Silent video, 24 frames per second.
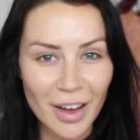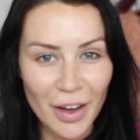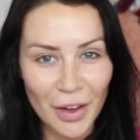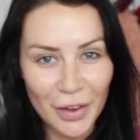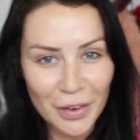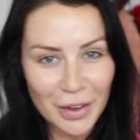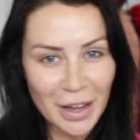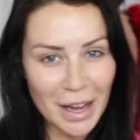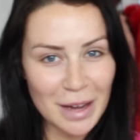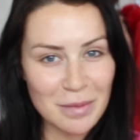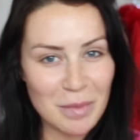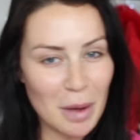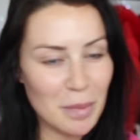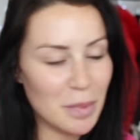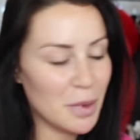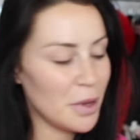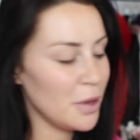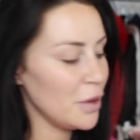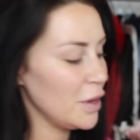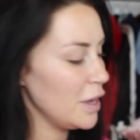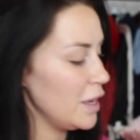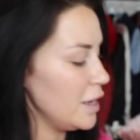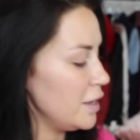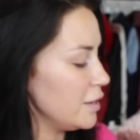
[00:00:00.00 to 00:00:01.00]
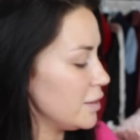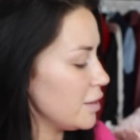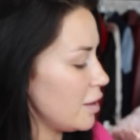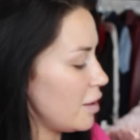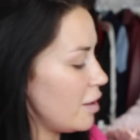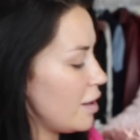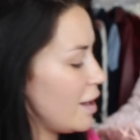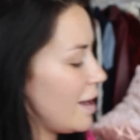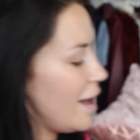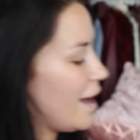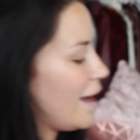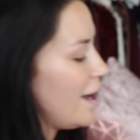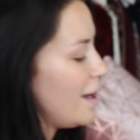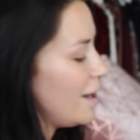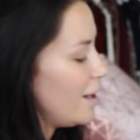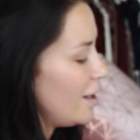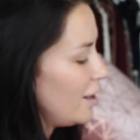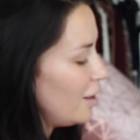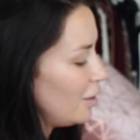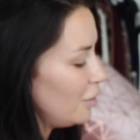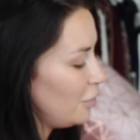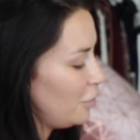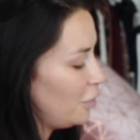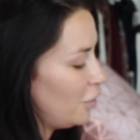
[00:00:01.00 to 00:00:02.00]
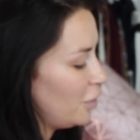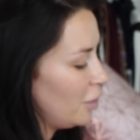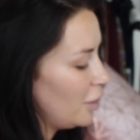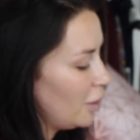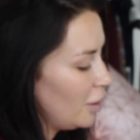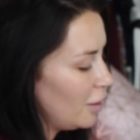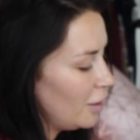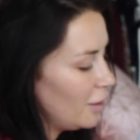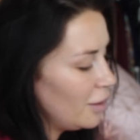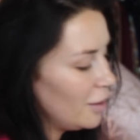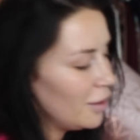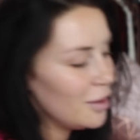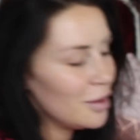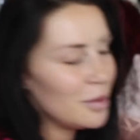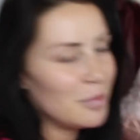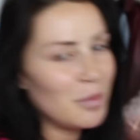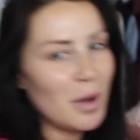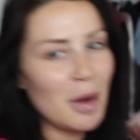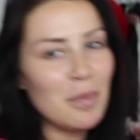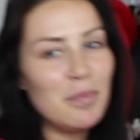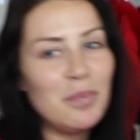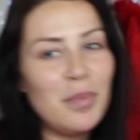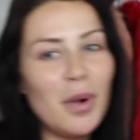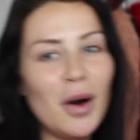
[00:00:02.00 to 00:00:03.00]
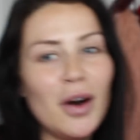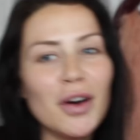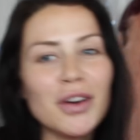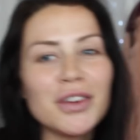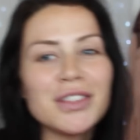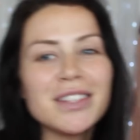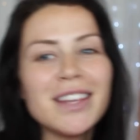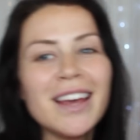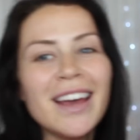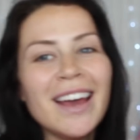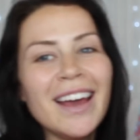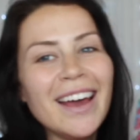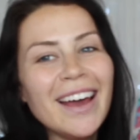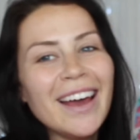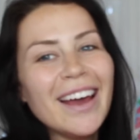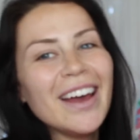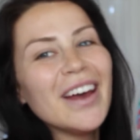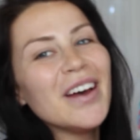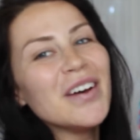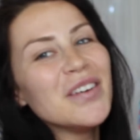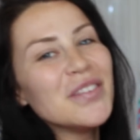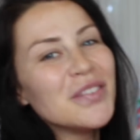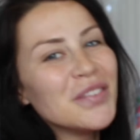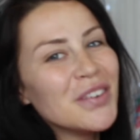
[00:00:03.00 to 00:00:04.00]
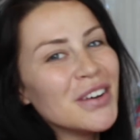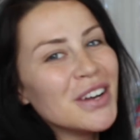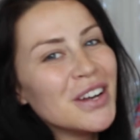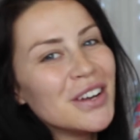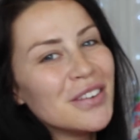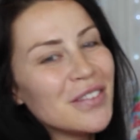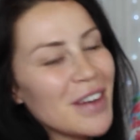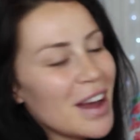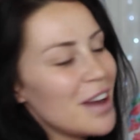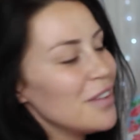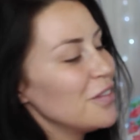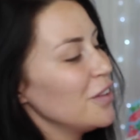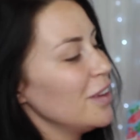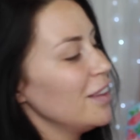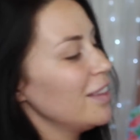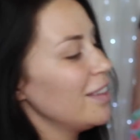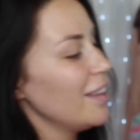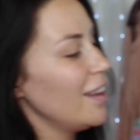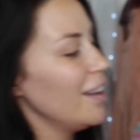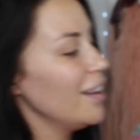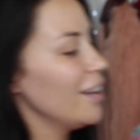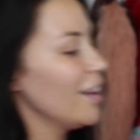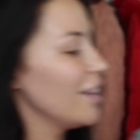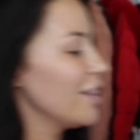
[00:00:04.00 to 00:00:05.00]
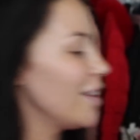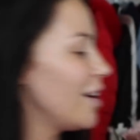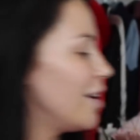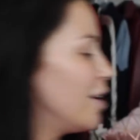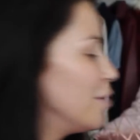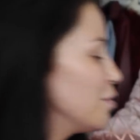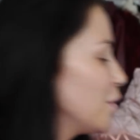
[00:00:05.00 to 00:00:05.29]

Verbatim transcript: Okay, my beauties, I have my box here full of everything that